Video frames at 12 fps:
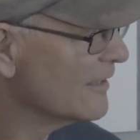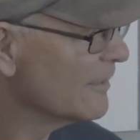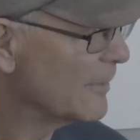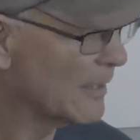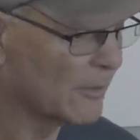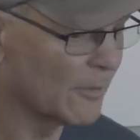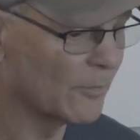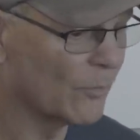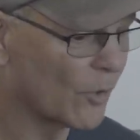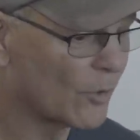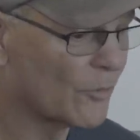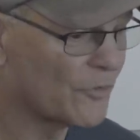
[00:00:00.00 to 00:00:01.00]
And be able to
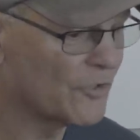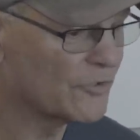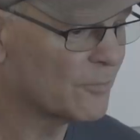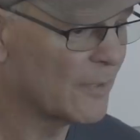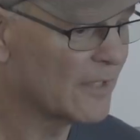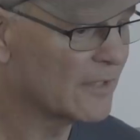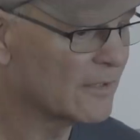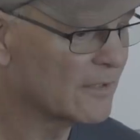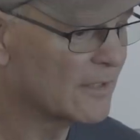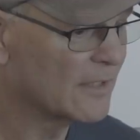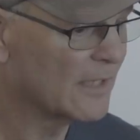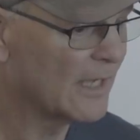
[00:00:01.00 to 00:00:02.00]
work with these men
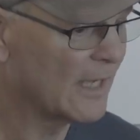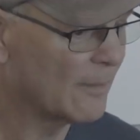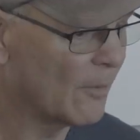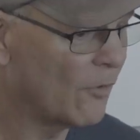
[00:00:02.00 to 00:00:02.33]
and